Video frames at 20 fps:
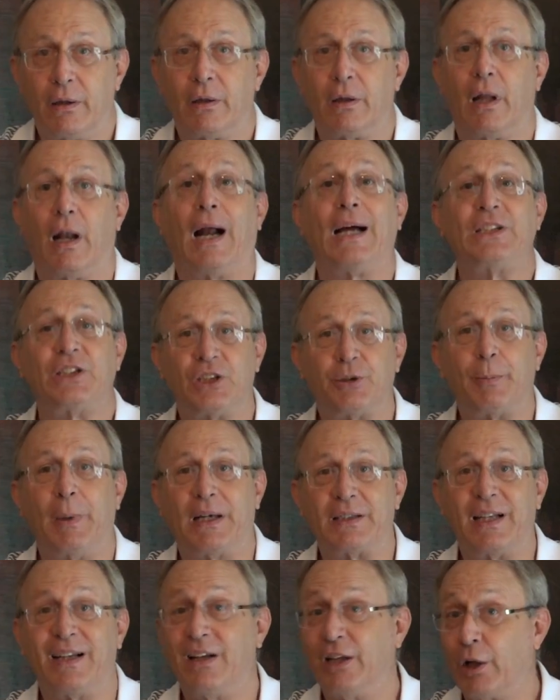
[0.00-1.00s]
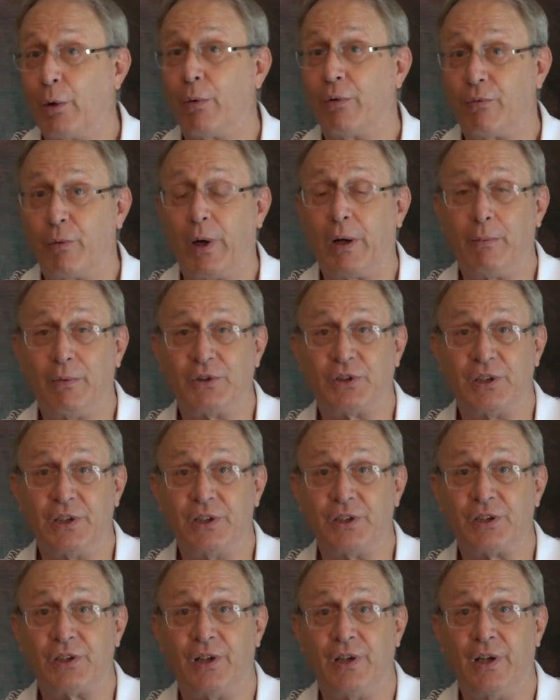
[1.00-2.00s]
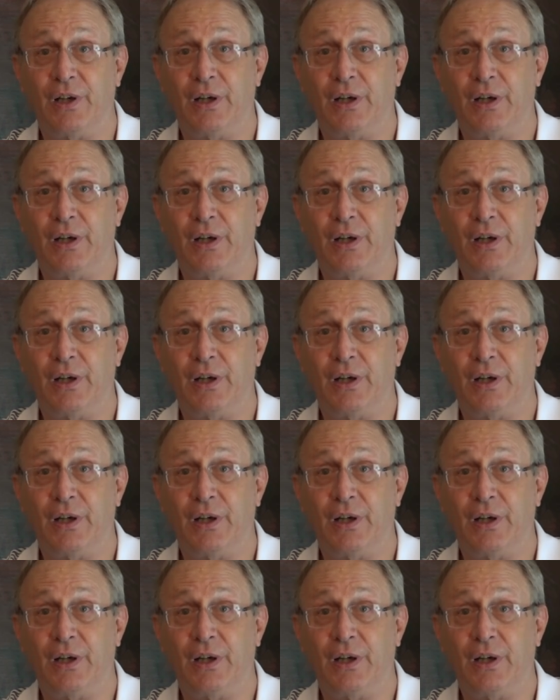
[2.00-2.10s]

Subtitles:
I suspect in the lower frequencies.